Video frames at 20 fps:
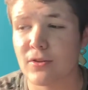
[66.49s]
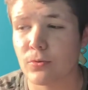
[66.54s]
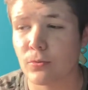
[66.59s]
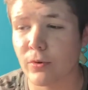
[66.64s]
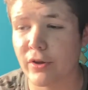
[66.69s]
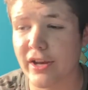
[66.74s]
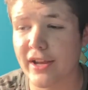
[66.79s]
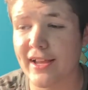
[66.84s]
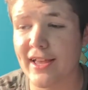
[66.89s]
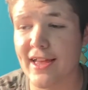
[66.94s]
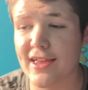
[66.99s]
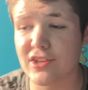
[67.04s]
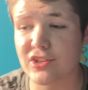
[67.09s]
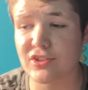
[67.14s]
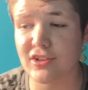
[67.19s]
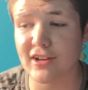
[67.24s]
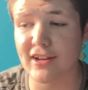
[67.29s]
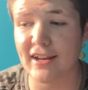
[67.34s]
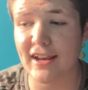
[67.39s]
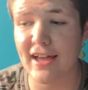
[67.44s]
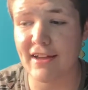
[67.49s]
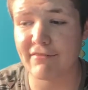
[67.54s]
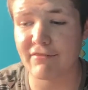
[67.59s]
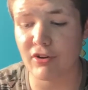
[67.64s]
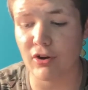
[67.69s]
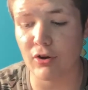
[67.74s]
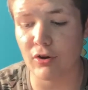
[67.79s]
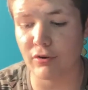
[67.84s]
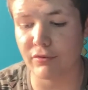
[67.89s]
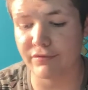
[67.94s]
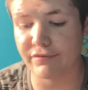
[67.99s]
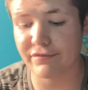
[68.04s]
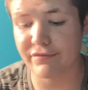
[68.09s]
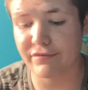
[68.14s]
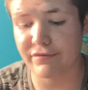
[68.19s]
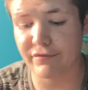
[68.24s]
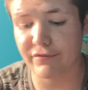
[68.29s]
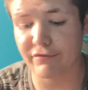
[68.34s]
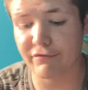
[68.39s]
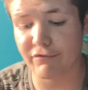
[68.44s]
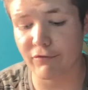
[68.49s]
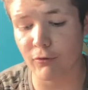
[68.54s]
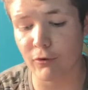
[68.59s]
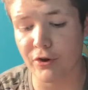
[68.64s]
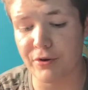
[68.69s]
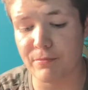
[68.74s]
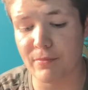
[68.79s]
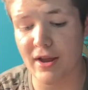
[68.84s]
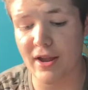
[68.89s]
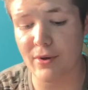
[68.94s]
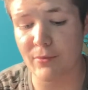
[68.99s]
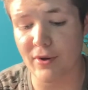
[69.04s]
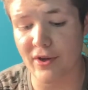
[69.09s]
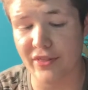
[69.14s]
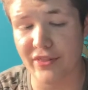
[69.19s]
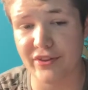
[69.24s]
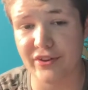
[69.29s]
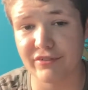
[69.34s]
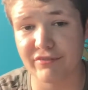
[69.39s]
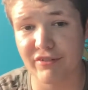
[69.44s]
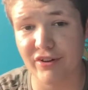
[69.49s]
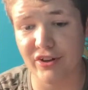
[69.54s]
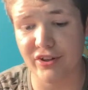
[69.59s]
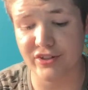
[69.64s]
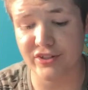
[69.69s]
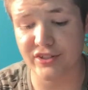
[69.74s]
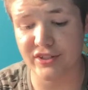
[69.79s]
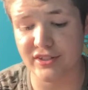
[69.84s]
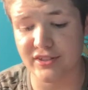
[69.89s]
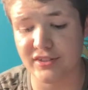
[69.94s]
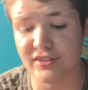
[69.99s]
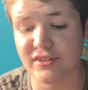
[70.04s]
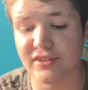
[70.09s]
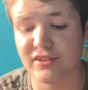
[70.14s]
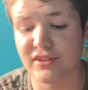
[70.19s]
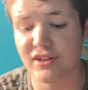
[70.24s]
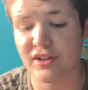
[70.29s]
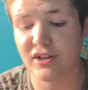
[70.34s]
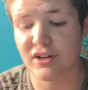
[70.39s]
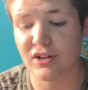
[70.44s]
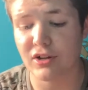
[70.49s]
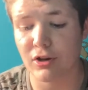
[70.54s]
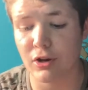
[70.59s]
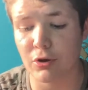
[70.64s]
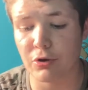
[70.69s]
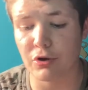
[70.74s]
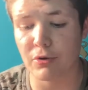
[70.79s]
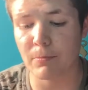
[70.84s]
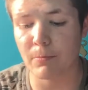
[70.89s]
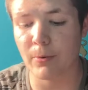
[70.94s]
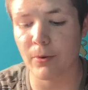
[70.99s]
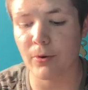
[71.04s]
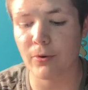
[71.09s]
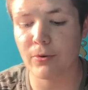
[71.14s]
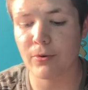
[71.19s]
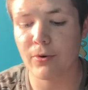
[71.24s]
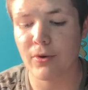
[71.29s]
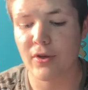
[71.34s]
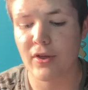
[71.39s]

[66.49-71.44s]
when it gets to the level of Floyd Mayweather versus Logan Paul,